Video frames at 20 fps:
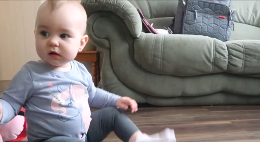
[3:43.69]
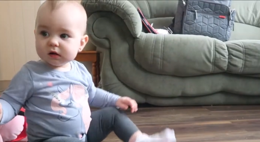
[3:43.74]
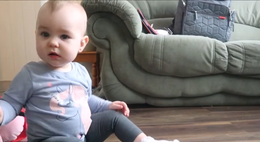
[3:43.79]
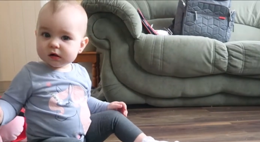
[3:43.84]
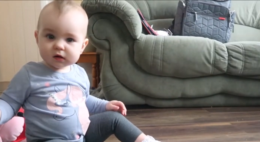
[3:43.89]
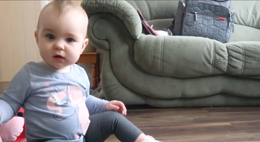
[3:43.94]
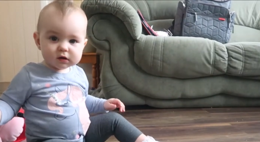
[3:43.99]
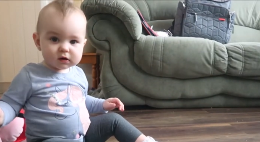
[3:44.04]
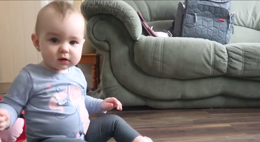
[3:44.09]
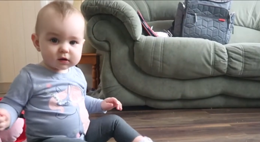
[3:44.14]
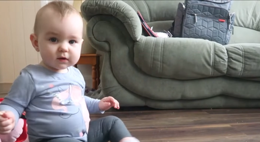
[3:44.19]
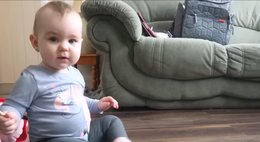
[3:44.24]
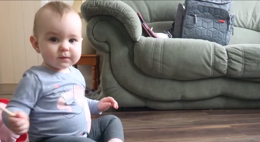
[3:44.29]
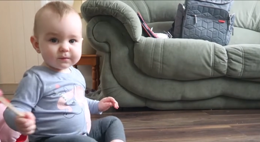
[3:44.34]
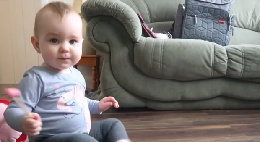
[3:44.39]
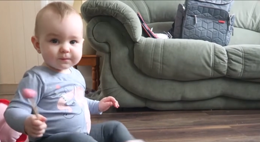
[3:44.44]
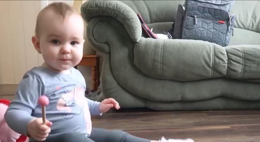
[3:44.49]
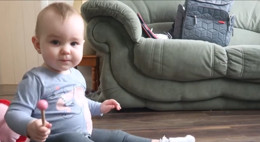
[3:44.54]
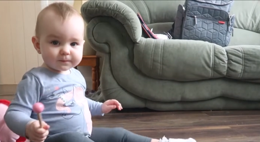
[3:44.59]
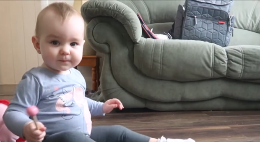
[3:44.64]

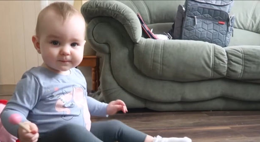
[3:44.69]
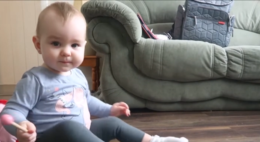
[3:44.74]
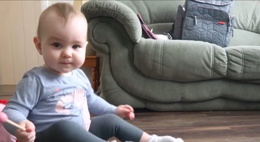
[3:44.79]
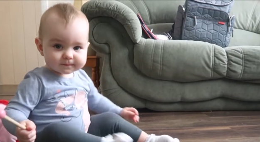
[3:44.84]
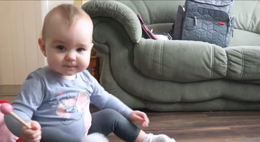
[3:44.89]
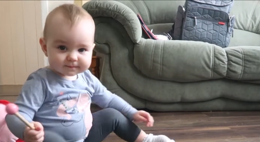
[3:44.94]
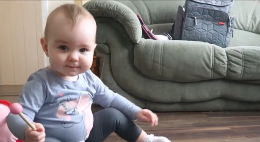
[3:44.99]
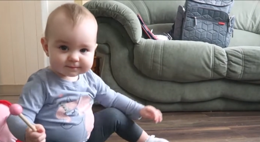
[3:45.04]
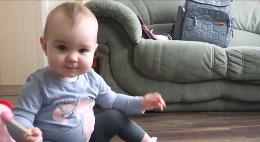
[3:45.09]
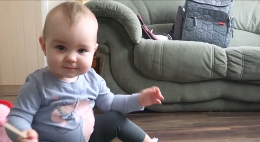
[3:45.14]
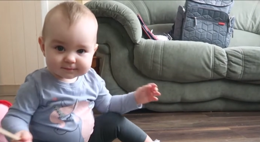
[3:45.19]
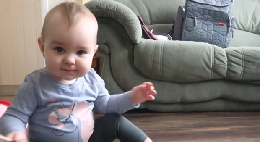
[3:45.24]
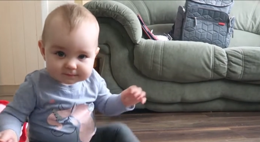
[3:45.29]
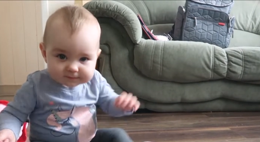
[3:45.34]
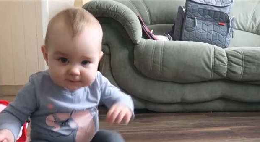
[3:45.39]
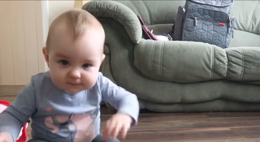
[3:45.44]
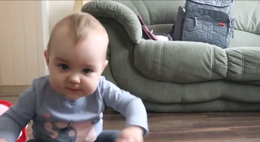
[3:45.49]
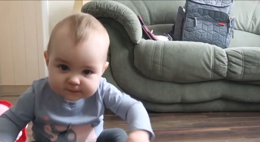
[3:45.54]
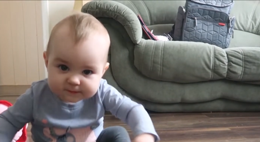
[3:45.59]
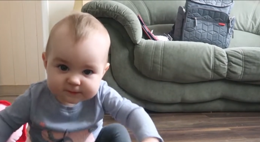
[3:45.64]

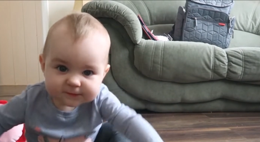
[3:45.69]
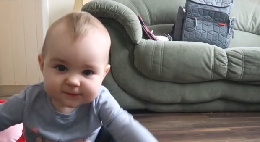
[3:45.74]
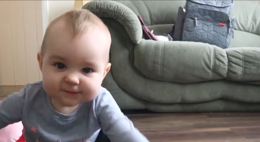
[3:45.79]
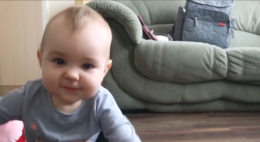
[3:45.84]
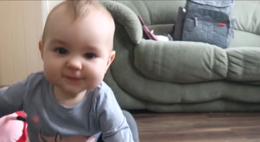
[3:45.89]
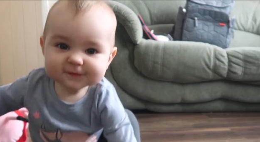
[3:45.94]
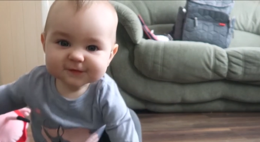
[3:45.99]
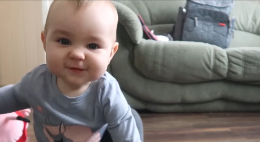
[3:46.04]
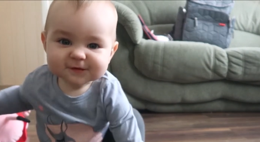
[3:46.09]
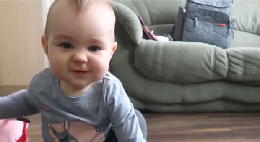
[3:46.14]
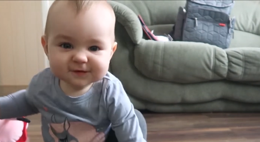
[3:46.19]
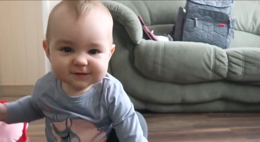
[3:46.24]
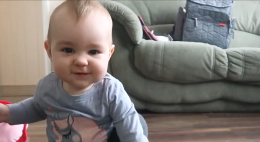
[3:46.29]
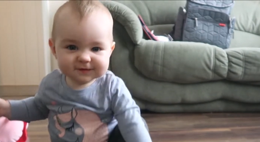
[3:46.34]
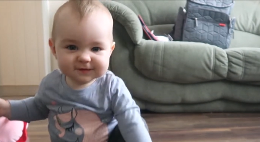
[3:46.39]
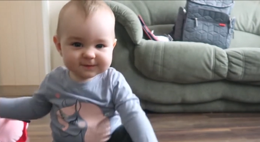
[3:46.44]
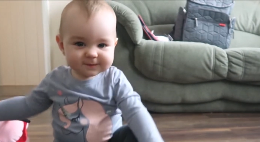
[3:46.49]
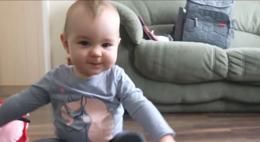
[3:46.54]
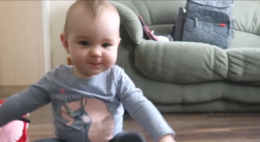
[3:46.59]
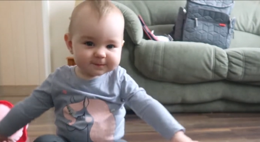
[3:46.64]

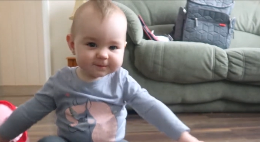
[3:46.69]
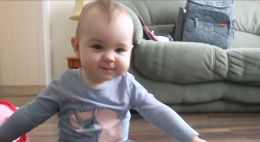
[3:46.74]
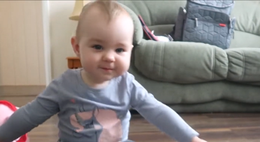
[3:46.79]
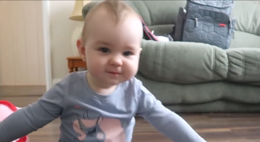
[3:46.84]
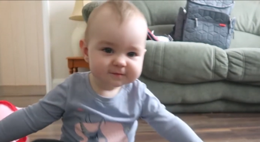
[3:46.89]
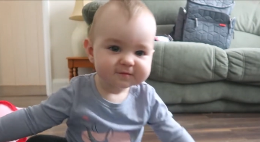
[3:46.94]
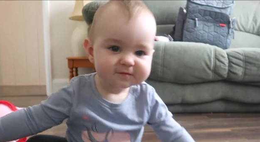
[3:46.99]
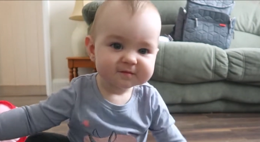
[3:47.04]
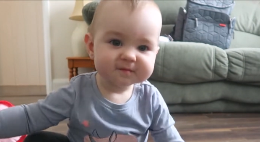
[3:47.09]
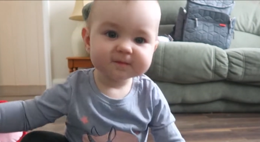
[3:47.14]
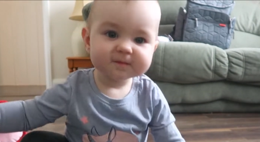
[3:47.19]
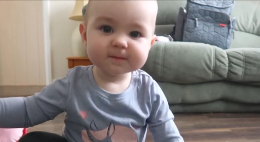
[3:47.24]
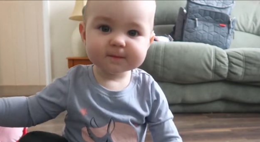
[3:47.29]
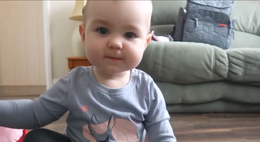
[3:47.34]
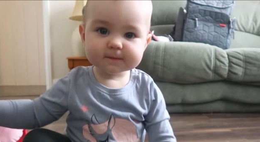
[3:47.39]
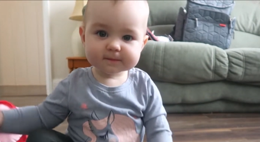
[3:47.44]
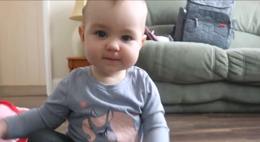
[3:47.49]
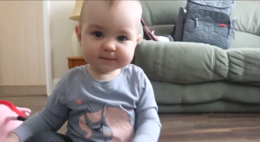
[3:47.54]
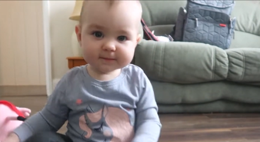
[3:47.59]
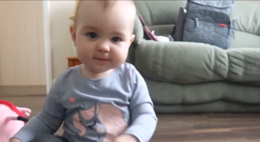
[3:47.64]

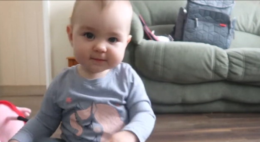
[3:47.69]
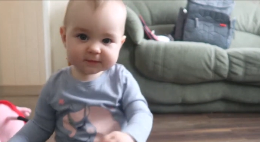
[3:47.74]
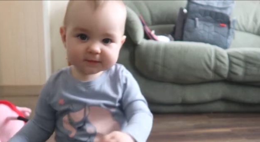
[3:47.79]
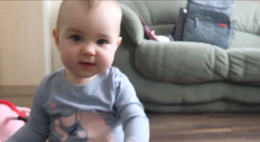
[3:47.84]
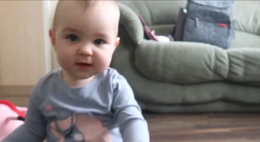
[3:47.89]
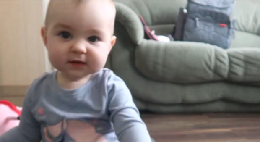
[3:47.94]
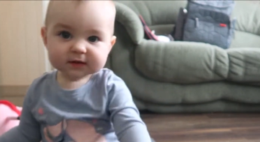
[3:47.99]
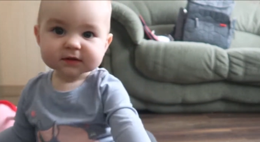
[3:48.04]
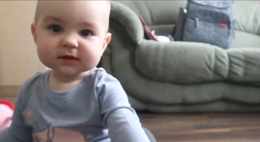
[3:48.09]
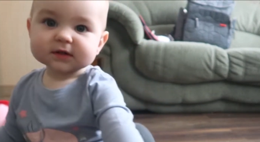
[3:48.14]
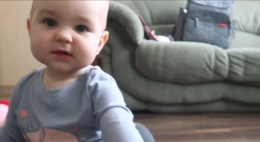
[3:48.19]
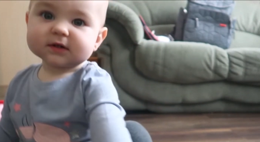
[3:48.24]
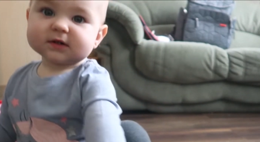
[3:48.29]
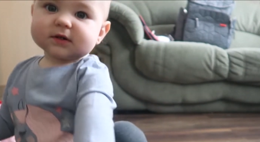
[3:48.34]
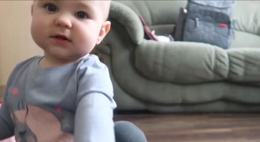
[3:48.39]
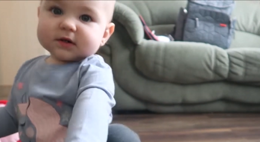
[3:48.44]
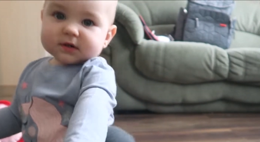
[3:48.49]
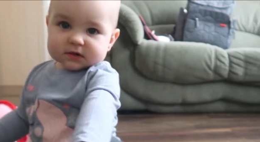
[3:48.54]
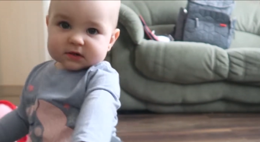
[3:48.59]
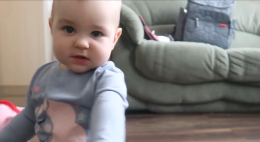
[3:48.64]

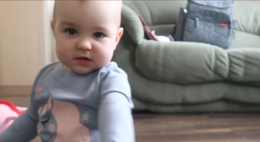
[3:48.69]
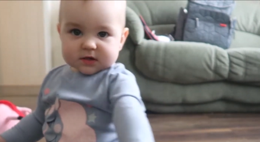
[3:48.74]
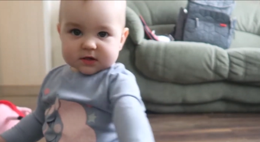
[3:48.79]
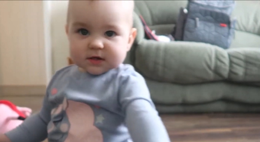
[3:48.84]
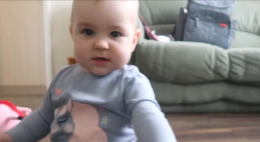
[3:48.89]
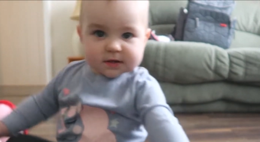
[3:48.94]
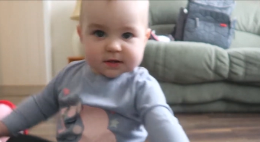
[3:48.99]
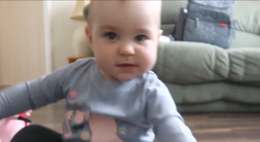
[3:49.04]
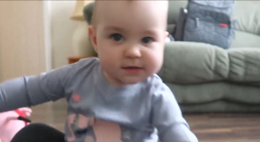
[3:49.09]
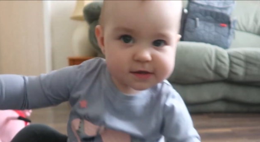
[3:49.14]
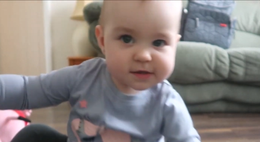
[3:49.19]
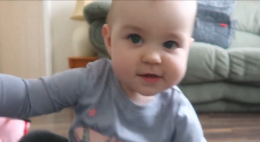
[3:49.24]
[no speech]